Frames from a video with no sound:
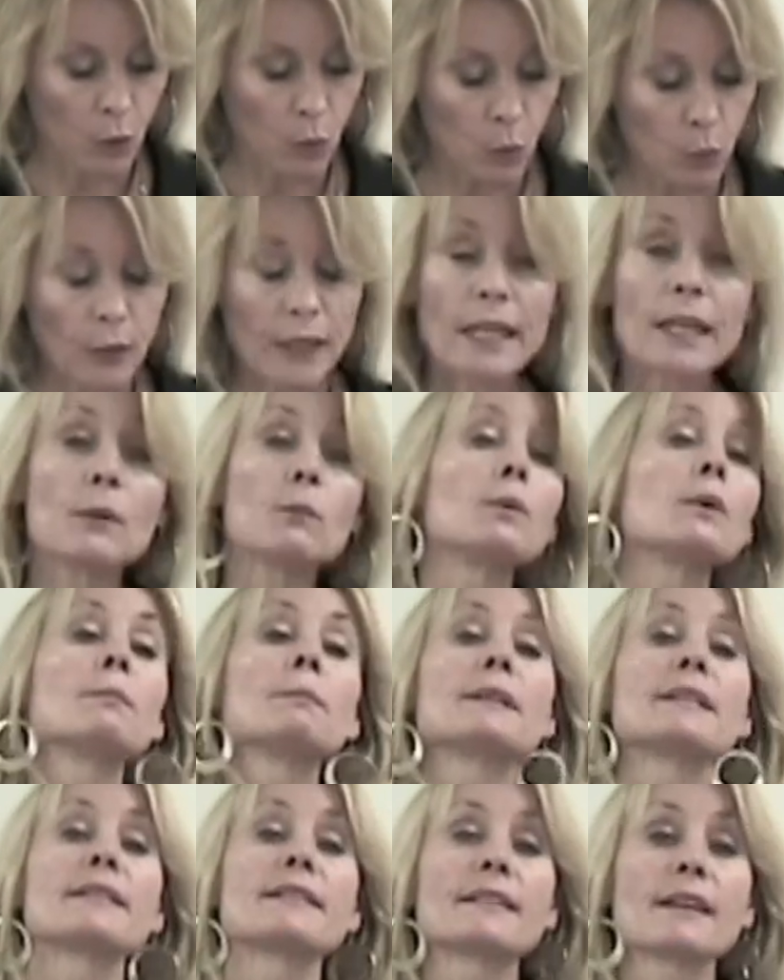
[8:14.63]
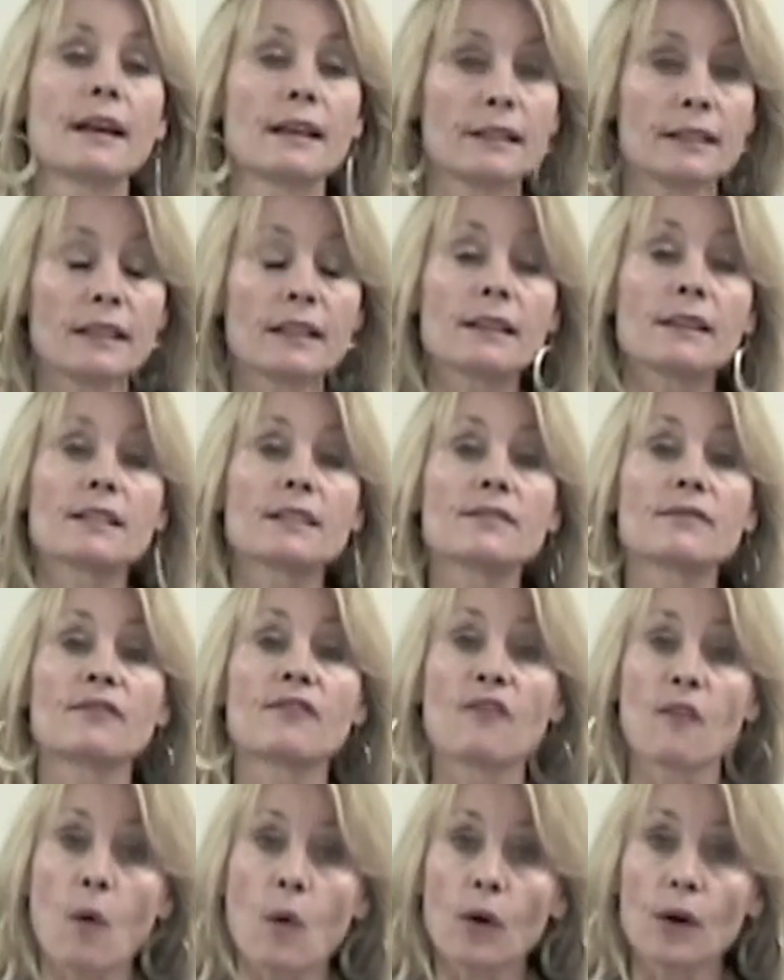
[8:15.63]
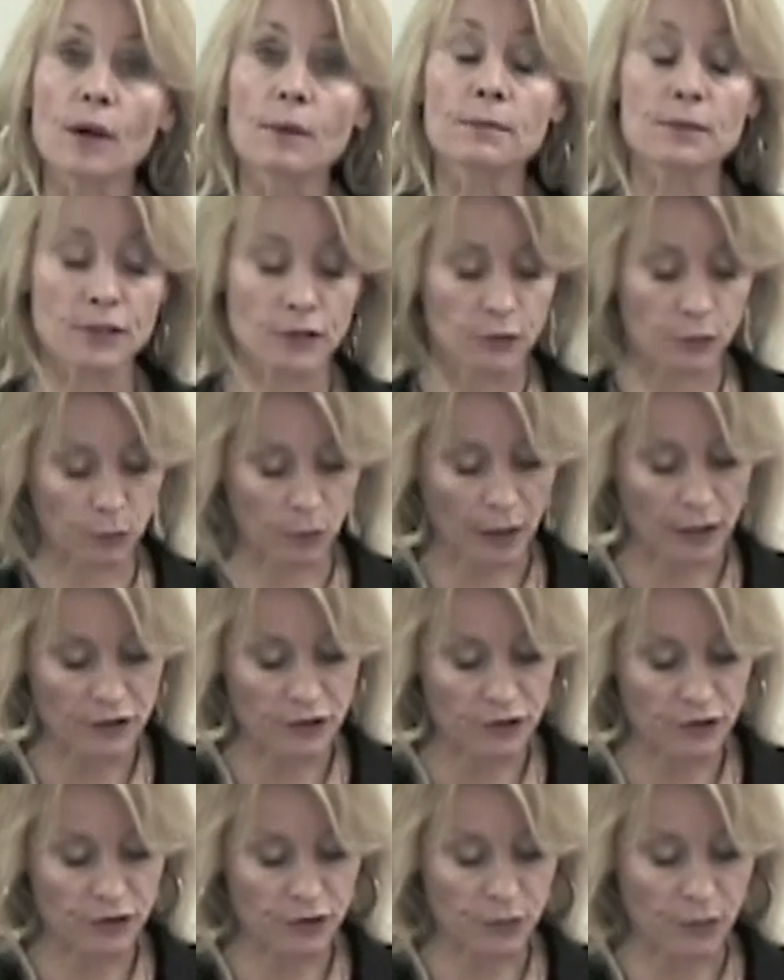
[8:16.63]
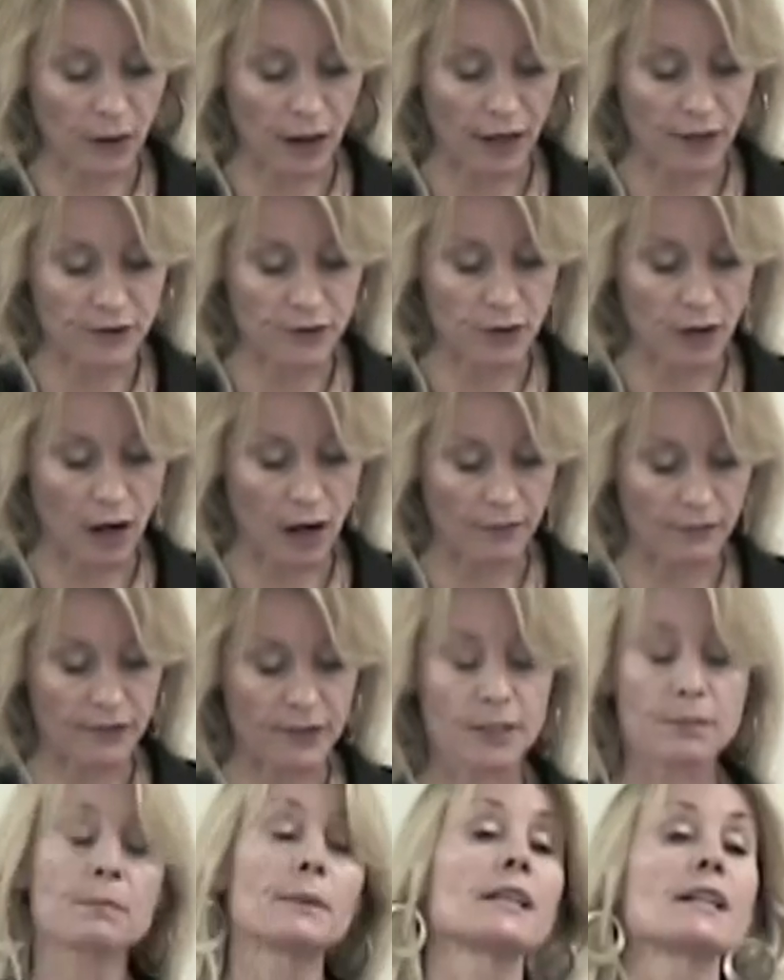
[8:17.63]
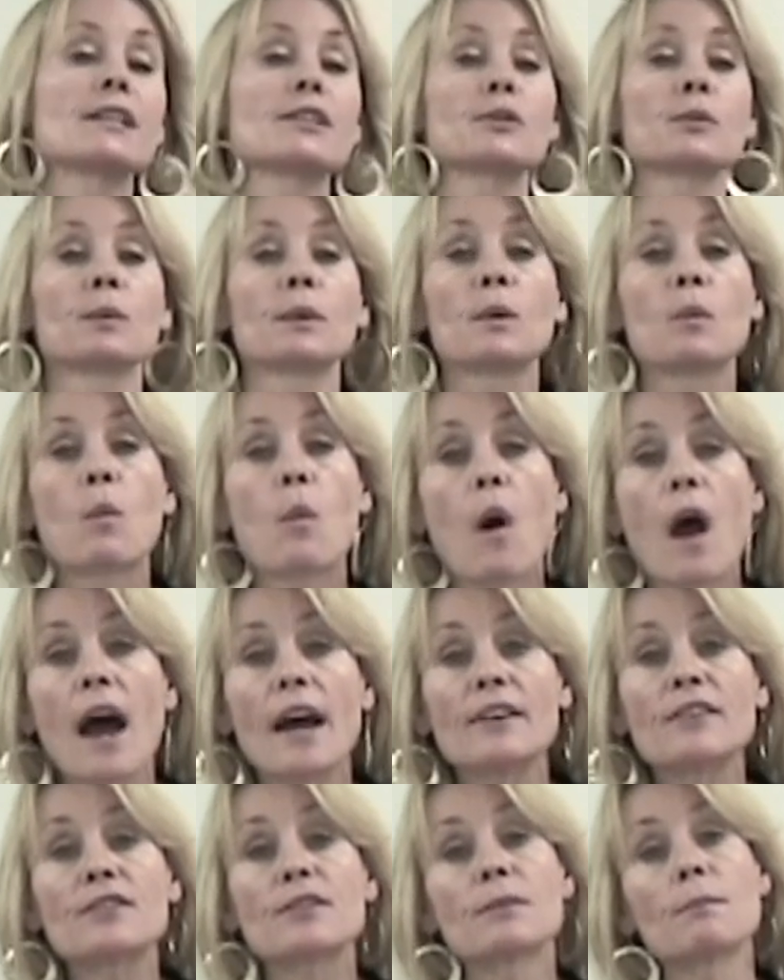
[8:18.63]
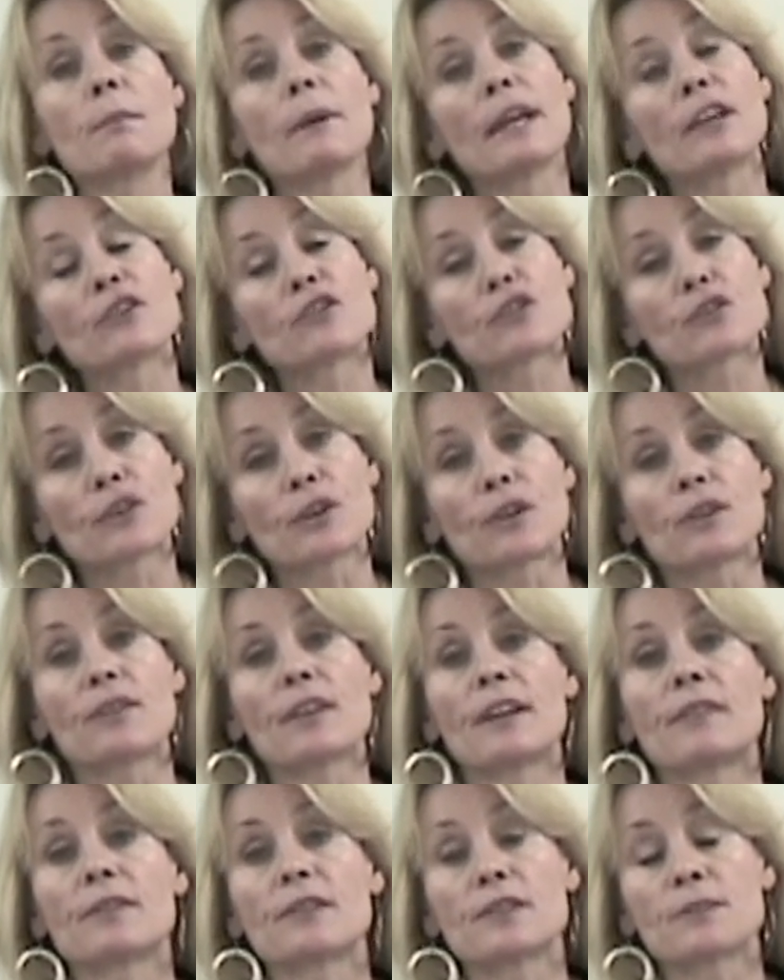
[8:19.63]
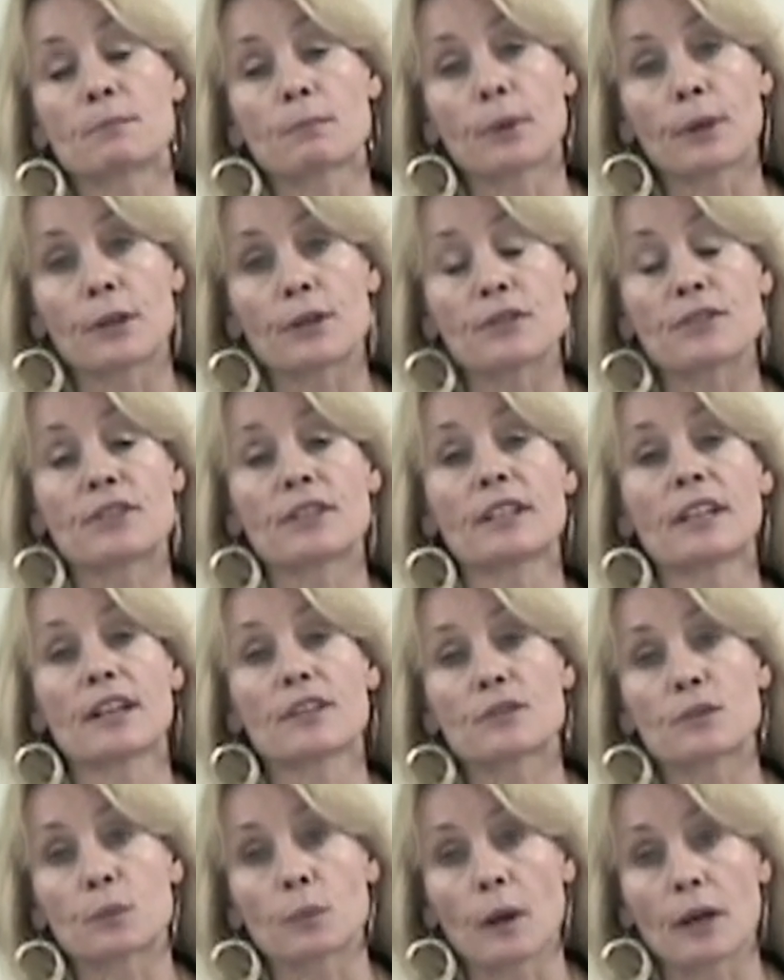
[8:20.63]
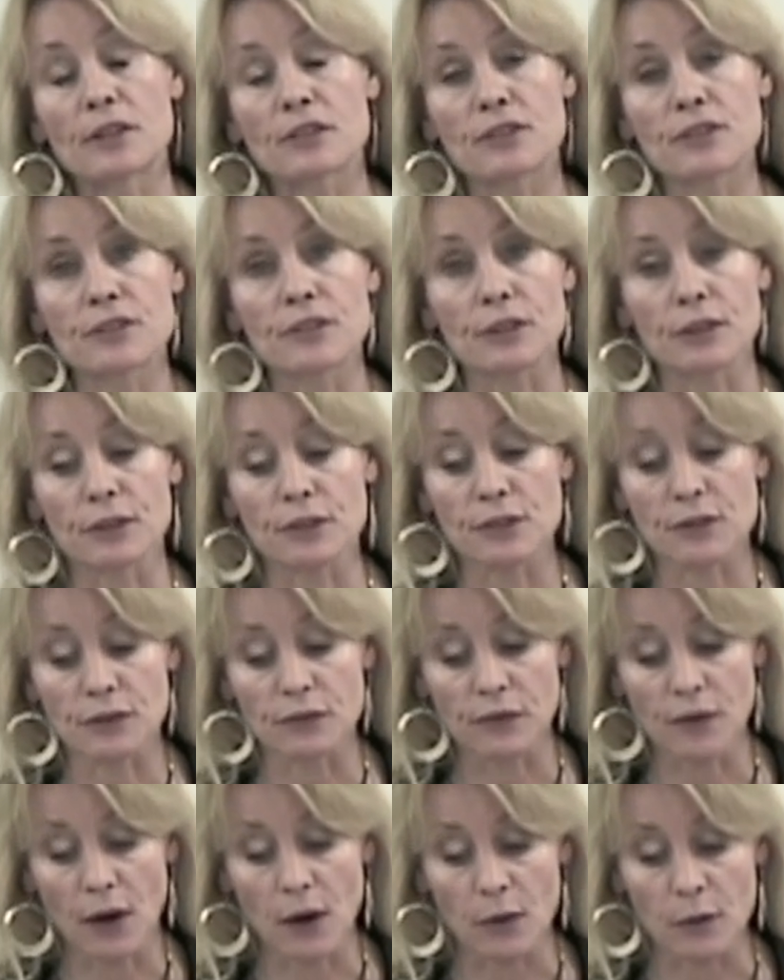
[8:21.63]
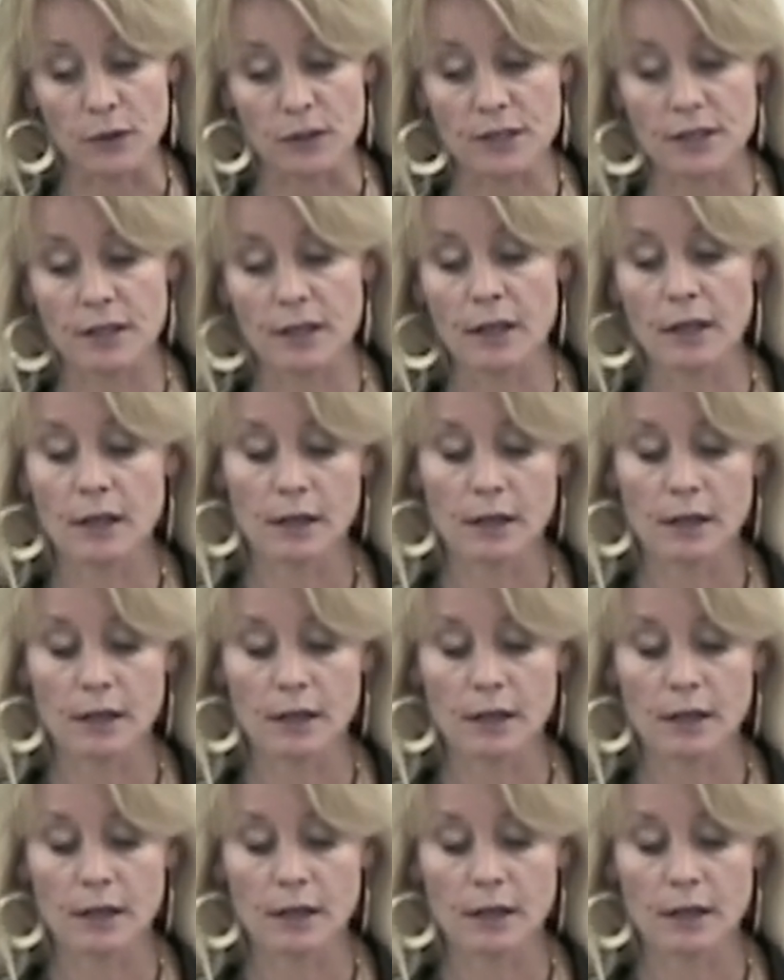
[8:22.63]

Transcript: We will be sending this form to the registrar's office because we want to make sure that this person gets registered to vote.